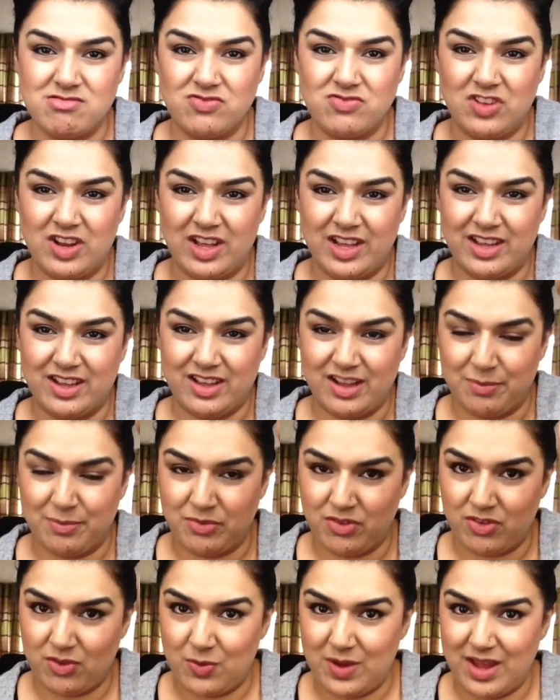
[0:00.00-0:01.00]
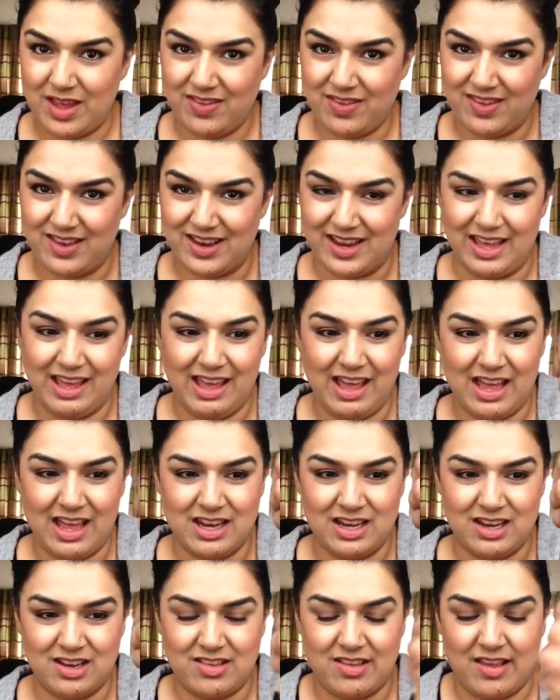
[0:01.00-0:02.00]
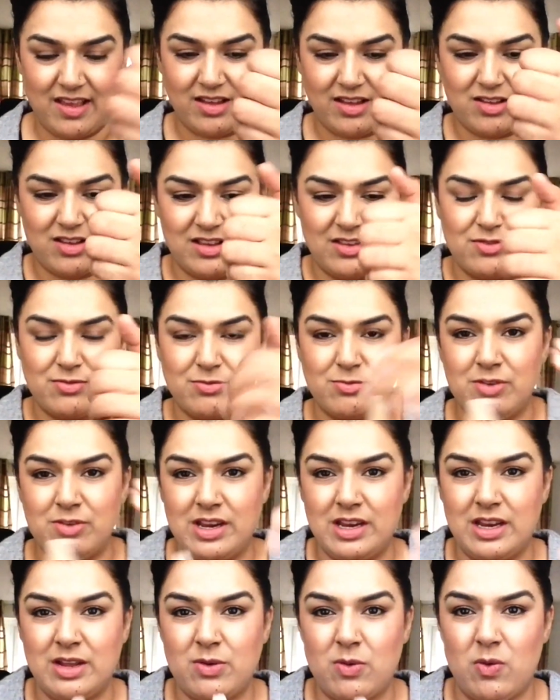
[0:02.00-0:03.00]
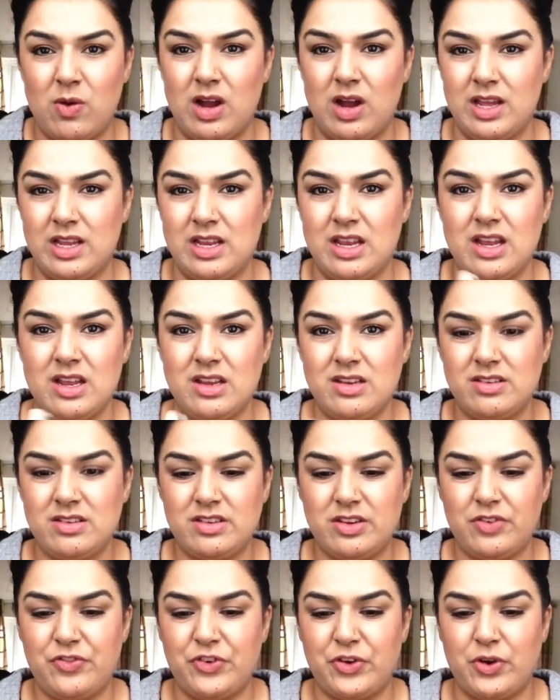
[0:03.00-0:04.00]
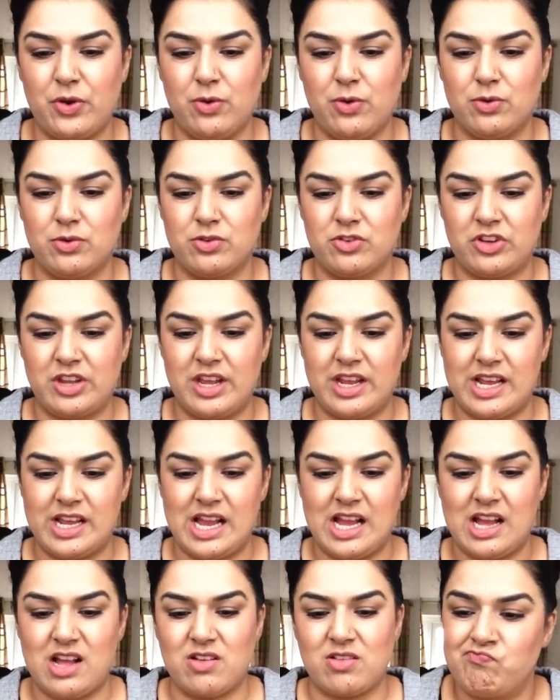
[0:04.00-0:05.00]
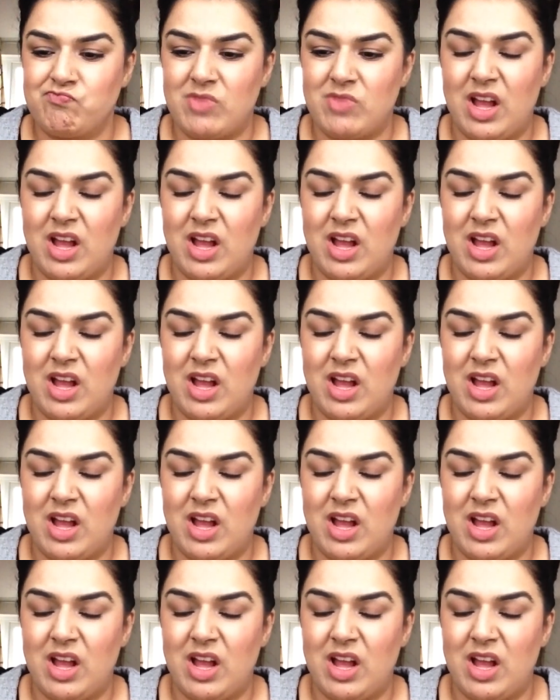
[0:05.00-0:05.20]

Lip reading: Like, I'm squeezing it and it's really quite difficult to get it out.